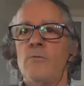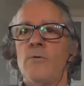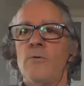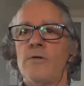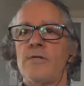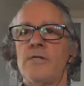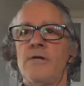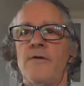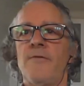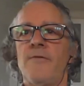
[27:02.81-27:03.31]

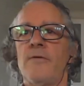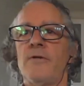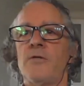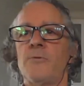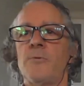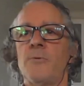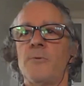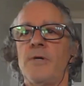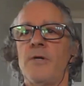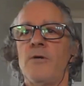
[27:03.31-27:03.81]
What's the difference
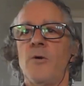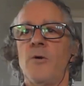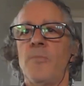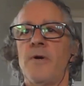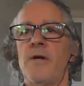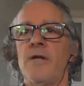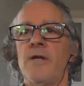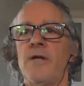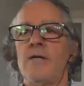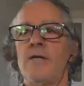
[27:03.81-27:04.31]
between
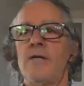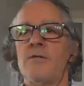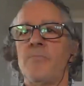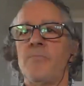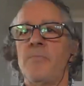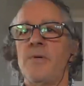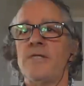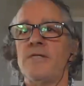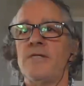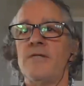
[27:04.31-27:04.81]
operating as
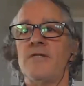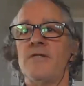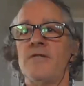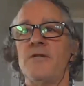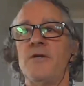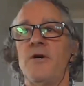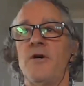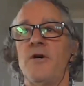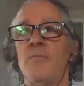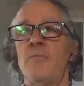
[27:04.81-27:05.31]
a business
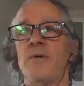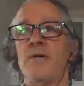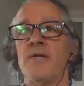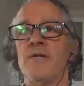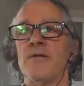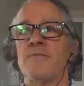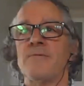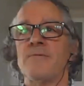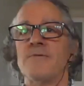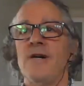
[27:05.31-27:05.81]
and a
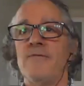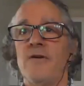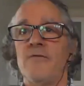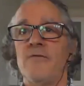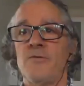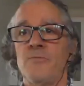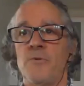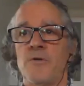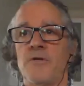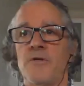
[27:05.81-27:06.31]
hobby? I've
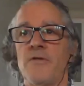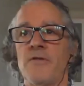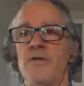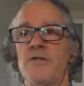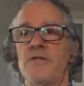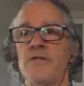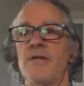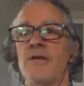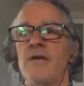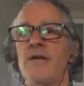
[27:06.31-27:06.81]
often wondered
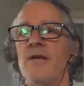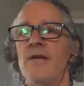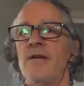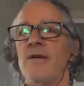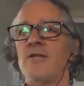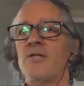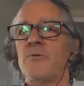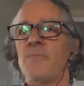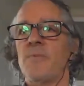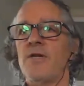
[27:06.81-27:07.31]
this,
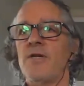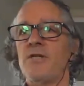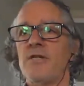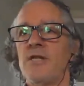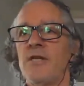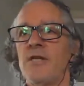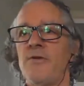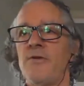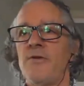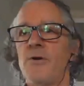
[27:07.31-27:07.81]

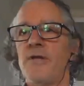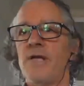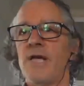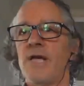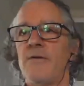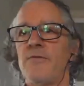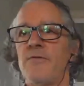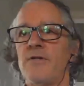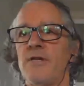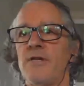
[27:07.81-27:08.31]
especially if you only
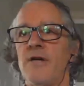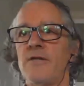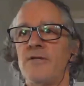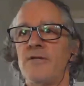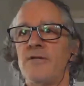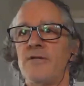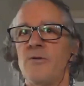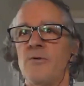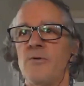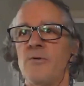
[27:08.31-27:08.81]
have a
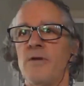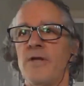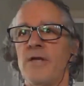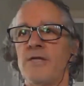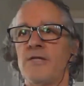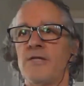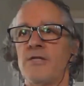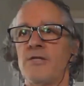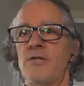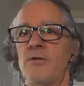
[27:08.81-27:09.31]
dozen or
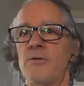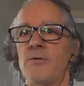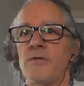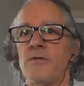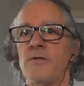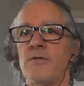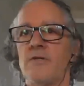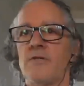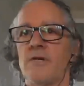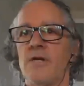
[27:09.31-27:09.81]
less
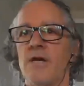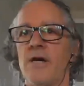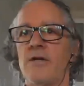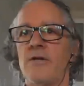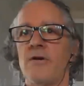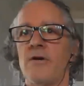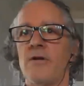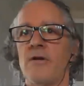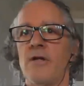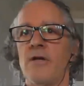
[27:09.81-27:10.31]
students
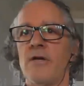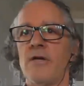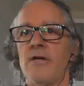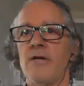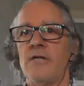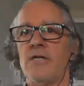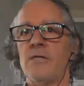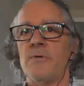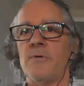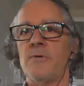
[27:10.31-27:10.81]
and are
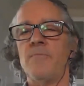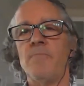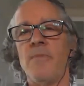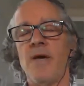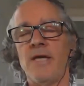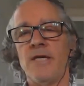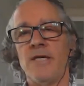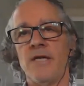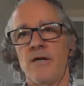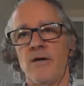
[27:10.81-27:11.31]
likely to be
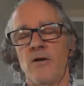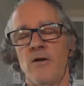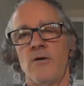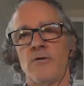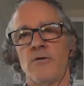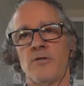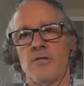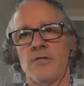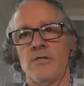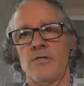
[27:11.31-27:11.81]
making a
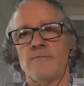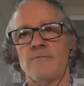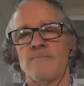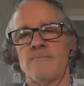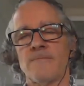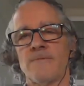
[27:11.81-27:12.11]
loss.